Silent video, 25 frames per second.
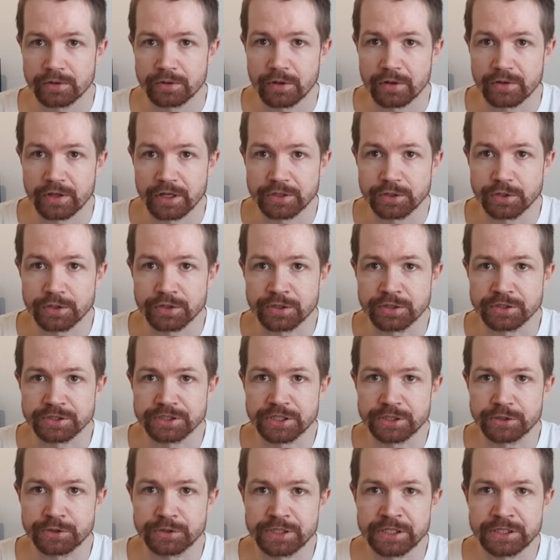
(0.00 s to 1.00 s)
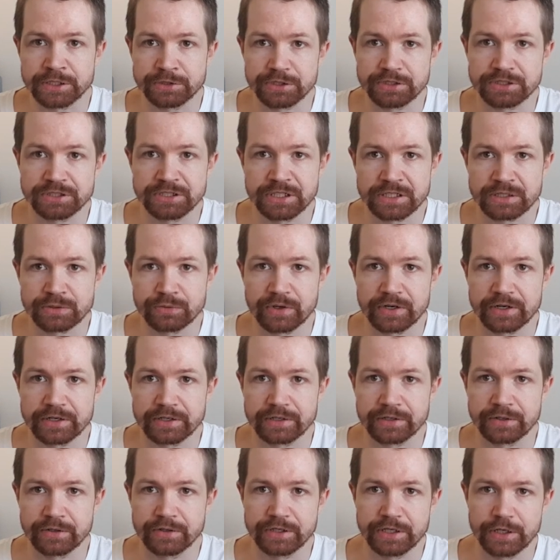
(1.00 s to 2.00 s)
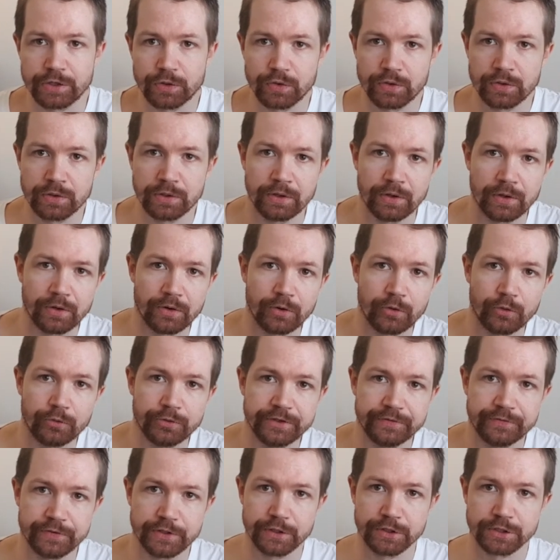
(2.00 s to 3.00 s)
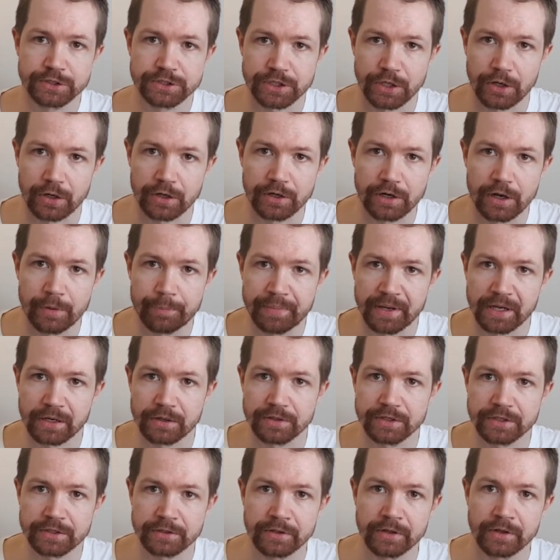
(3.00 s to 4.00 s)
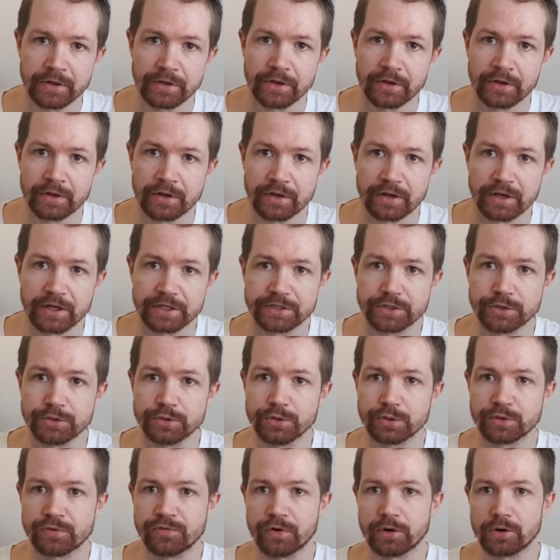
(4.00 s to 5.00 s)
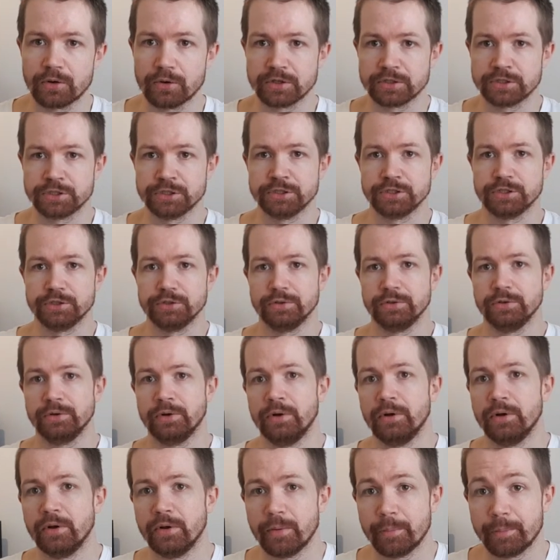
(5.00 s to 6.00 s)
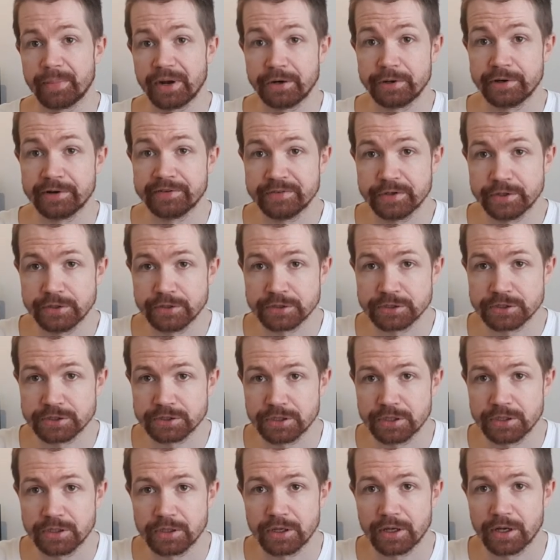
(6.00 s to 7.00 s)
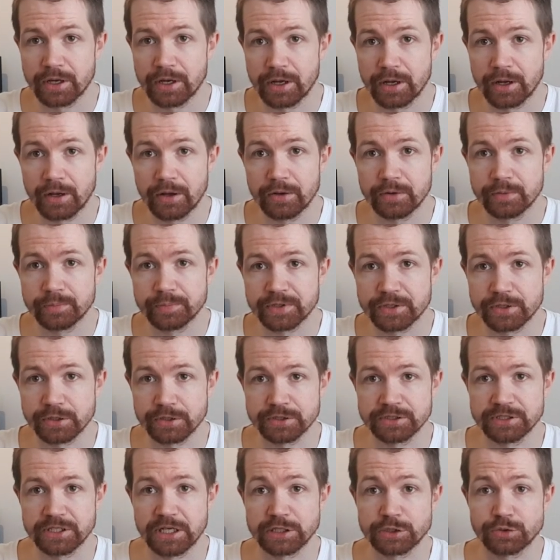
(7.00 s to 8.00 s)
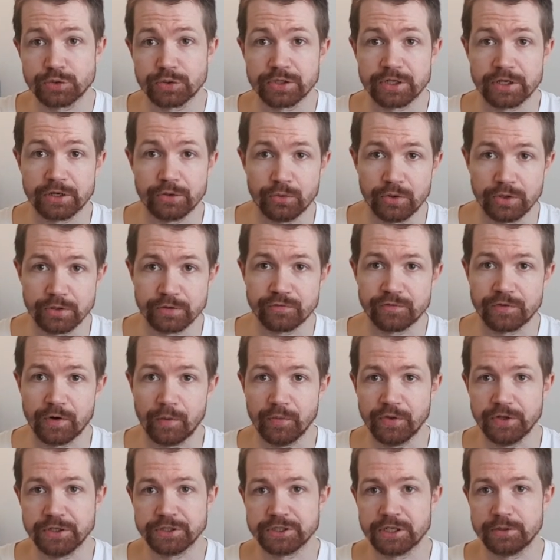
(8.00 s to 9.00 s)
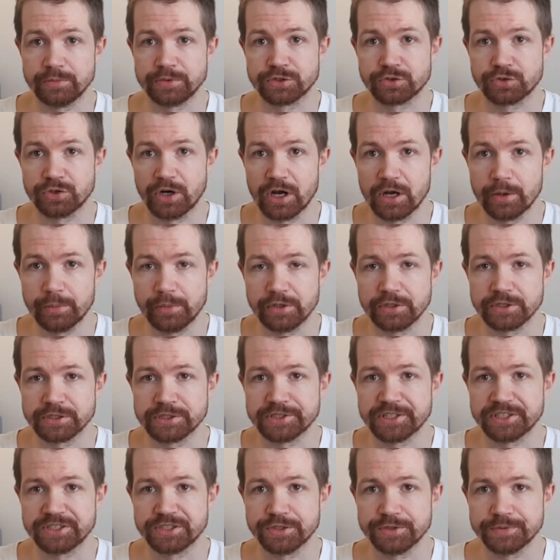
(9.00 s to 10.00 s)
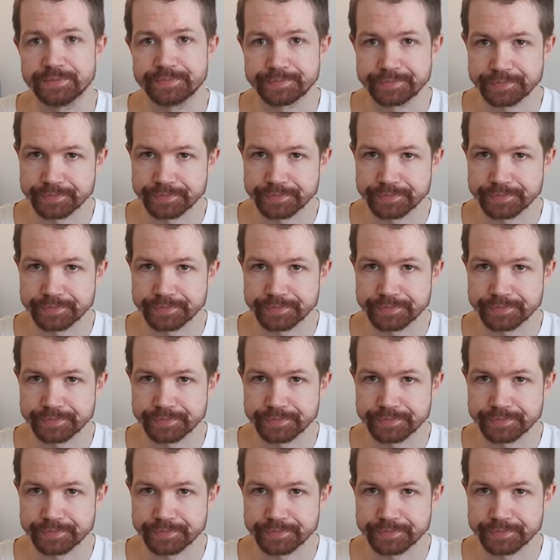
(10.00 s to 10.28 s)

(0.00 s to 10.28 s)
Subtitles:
that you consider it interesting when new reviews are appearing, that you look forward to new beer reviews, because that's what I want from the subscribers, that you